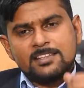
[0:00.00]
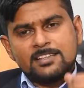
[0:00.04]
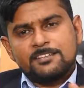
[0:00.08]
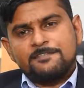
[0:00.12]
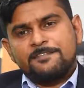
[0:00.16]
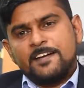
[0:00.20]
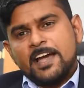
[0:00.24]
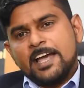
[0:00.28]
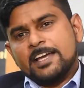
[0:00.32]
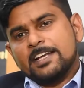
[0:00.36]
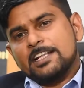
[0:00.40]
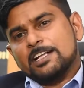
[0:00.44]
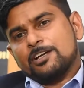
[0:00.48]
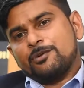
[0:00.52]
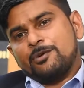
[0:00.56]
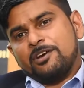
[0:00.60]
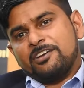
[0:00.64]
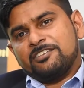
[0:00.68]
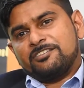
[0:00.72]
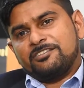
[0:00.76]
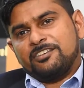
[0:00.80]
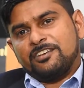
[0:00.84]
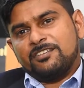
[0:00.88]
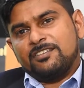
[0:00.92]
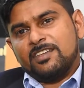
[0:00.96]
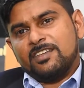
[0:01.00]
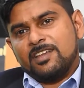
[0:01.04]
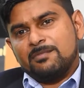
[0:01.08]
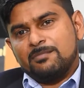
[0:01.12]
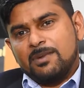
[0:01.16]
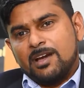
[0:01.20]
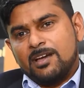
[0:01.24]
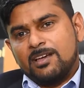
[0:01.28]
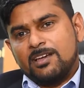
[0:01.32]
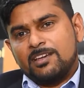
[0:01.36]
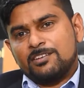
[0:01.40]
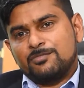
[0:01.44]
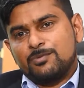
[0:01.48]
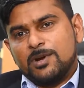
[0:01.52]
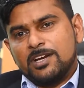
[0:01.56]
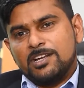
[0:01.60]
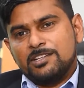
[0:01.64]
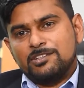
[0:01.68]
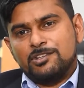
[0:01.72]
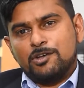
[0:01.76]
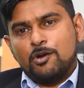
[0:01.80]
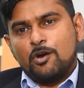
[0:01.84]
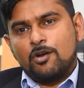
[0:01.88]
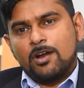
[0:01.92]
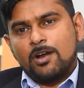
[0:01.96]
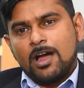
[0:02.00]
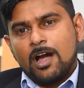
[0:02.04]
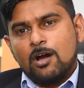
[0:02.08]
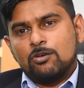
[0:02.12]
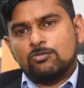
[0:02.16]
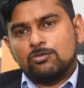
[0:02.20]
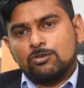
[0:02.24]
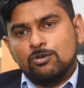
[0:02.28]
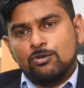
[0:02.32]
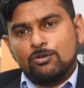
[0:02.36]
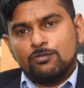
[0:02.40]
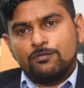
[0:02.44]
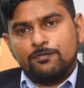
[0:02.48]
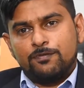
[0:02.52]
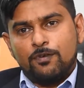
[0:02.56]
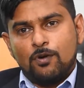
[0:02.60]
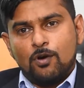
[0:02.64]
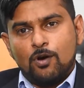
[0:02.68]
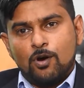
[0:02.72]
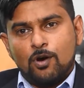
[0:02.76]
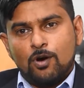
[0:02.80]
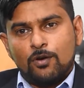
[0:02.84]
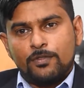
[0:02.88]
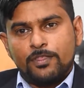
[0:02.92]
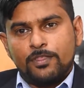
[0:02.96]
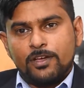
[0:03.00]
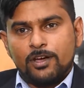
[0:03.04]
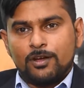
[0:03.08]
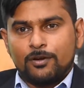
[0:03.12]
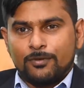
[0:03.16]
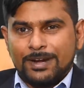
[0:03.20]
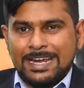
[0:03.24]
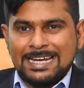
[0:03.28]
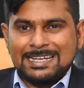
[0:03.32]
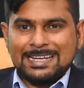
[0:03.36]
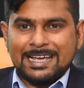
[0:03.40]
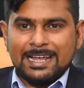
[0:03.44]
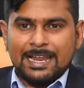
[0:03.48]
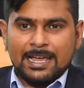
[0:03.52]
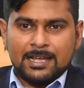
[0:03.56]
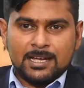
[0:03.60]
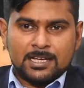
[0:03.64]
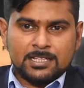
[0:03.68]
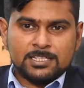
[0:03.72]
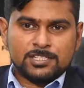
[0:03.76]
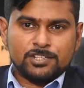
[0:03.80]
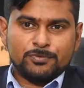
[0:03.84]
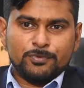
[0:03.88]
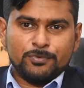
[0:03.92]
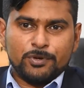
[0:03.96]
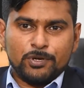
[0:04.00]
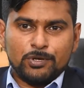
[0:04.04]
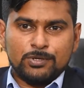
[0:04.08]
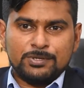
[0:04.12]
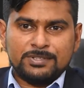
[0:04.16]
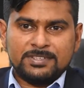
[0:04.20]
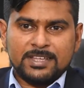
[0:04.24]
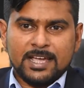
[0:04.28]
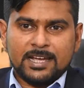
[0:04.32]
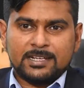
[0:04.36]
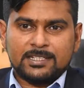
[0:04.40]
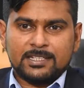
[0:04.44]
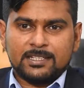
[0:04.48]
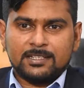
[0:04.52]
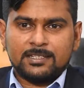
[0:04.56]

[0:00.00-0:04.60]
a final question, then Mahesh, what is your outlook for the retail and consumer goods sector?